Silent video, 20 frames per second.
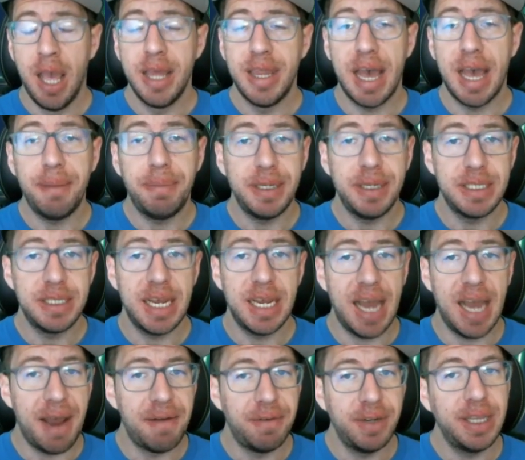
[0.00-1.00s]
That being
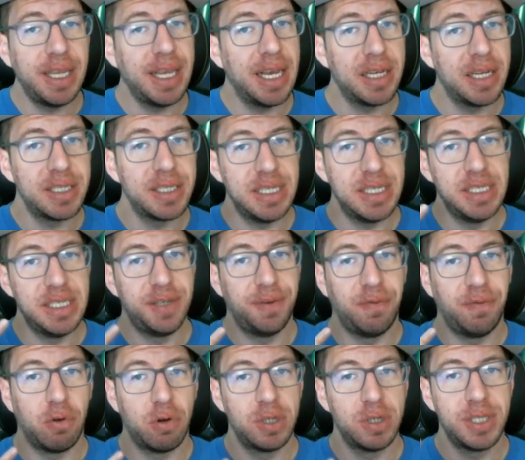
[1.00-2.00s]
said, everything else is
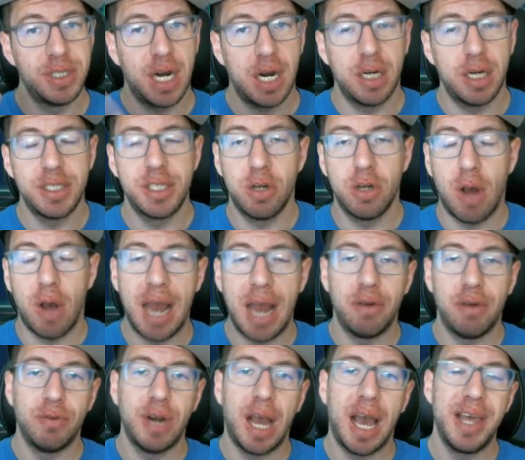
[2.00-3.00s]
4-star, so
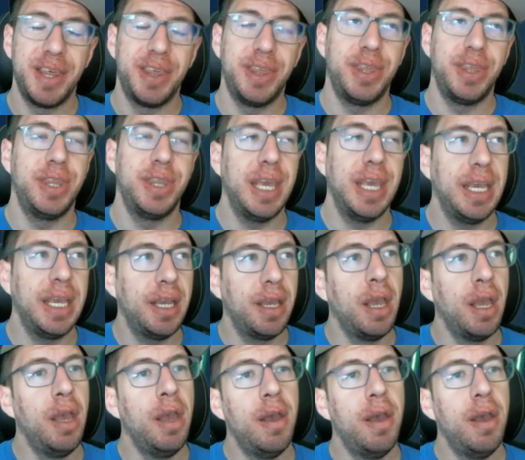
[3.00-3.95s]
I think